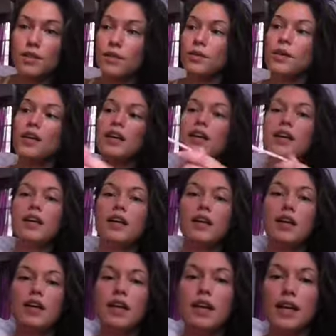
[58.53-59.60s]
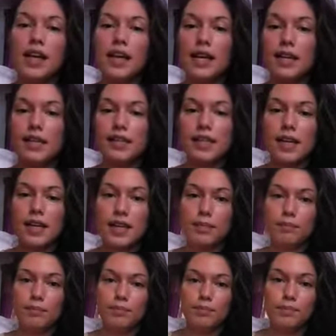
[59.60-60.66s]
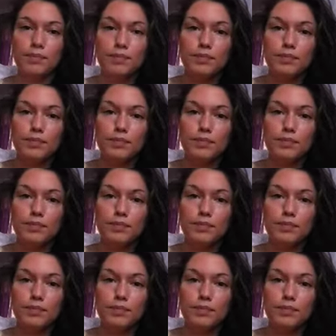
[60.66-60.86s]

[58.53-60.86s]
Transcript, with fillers: to. And um,